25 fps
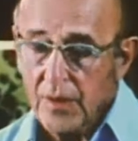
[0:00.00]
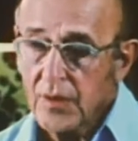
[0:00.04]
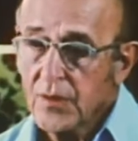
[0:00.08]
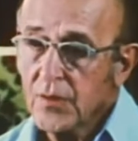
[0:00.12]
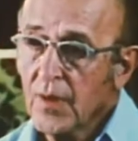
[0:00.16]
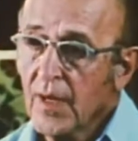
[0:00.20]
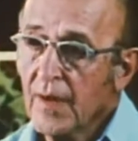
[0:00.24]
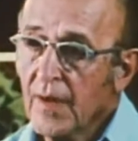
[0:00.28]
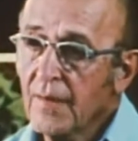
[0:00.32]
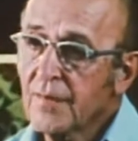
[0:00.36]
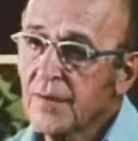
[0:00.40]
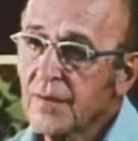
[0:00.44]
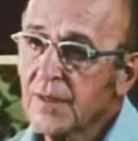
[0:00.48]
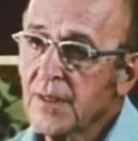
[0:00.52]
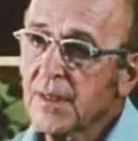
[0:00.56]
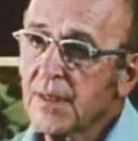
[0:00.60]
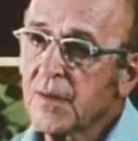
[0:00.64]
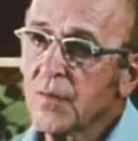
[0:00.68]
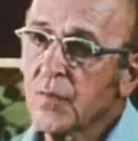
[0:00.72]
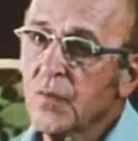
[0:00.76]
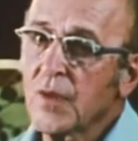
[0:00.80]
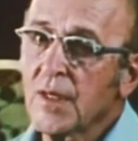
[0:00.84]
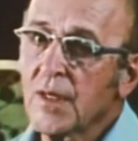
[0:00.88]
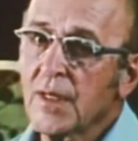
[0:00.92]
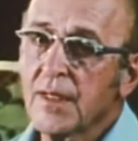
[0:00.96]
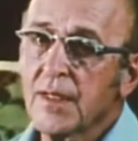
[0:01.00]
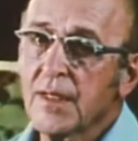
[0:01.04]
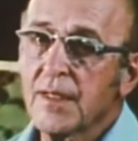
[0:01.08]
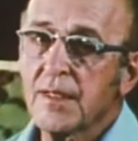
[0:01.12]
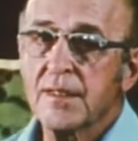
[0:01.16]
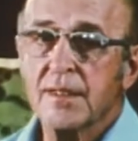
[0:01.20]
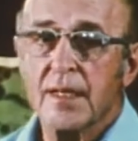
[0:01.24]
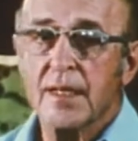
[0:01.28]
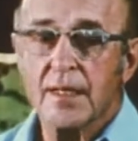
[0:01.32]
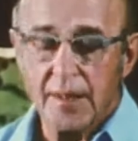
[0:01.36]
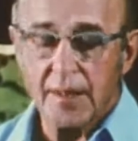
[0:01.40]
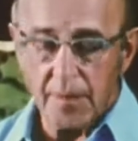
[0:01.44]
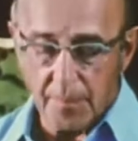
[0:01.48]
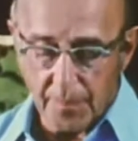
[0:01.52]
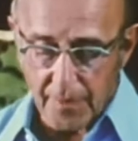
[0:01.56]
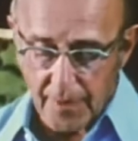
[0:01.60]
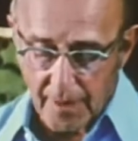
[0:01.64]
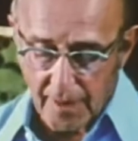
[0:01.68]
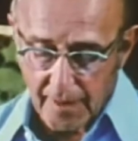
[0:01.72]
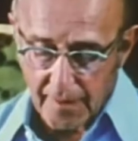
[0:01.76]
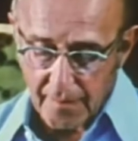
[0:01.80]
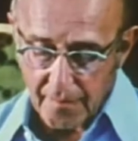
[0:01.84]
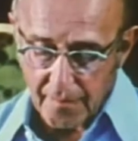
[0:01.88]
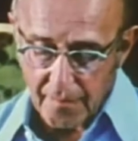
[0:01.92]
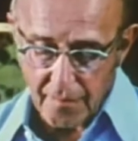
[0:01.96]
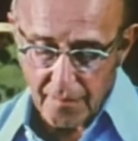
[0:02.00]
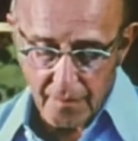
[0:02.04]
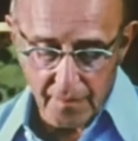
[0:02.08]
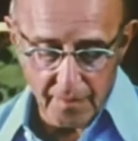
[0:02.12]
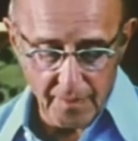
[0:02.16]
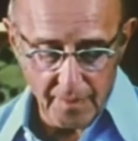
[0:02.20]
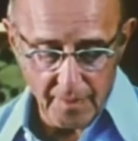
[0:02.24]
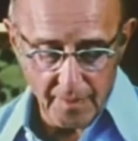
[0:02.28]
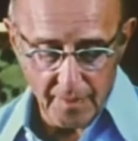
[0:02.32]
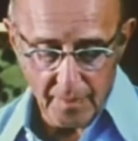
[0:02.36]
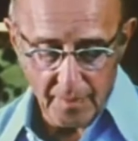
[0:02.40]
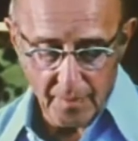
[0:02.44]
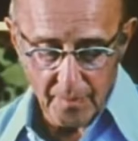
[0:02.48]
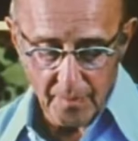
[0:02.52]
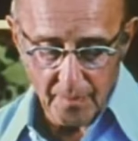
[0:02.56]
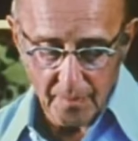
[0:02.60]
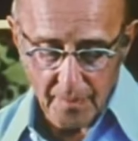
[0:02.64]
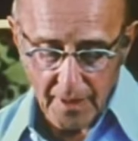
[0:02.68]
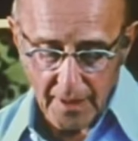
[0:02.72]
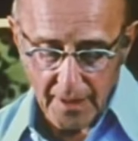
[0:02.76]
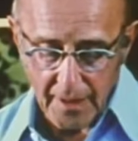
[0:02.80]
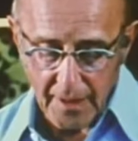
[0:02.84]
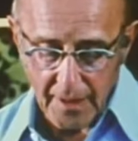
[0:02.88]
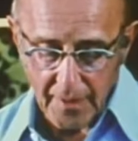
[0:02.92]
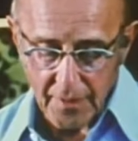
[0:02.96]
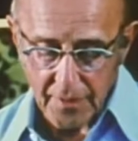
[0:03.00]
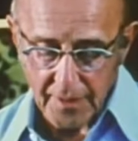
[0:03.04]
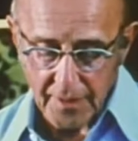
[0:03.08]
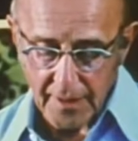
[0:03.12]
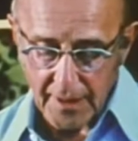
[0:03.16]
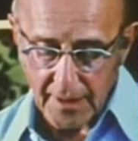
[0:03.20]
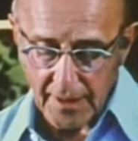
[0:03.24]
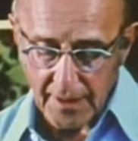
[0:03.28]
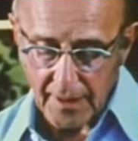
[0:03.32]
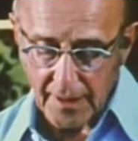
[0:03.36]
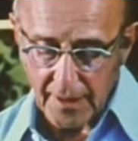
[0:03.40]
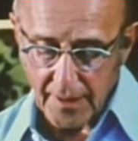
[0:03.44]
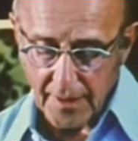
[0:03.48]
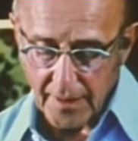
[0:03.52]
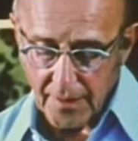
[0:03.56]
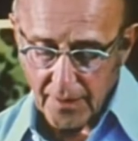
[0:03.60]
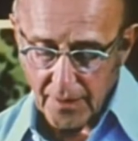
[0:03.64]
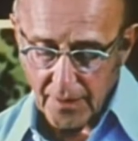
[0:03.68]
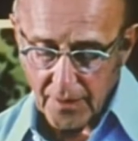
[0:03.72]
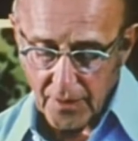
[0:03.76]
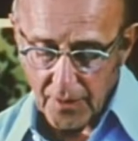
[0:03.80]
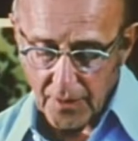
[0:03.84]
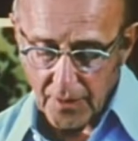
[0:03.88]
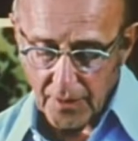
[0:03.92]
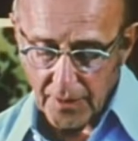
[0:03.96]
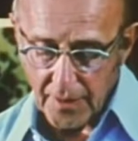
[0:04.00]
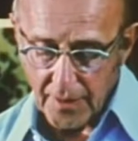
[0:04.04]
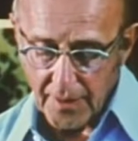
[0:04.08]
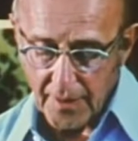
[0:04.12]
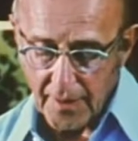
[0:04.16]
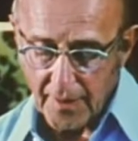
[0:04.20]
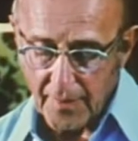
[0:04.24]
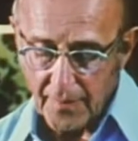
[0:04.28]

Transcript: So I've seen a willingness on the part of many to take another look